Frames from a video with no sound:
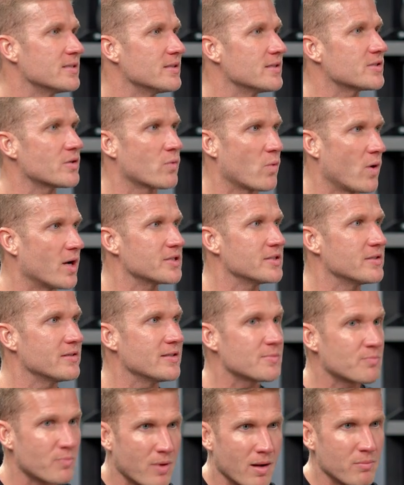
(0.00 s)
to this or watching
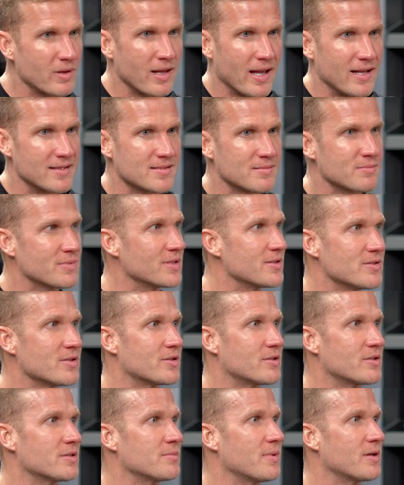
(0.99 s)
this probably has some
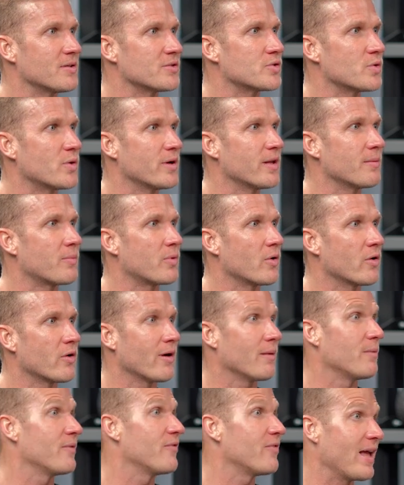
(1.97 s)
concerns about joining a
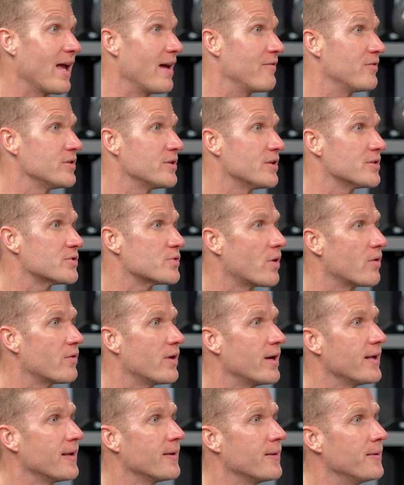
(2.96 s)
program if they haven't done so
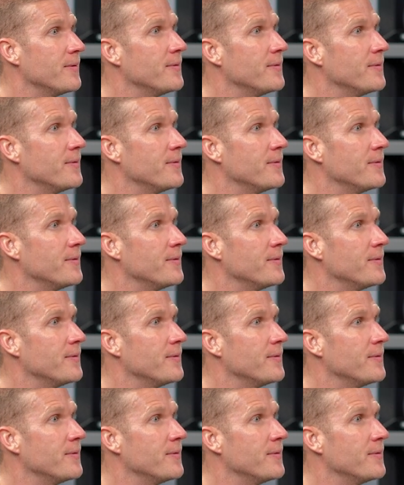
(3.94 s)
already.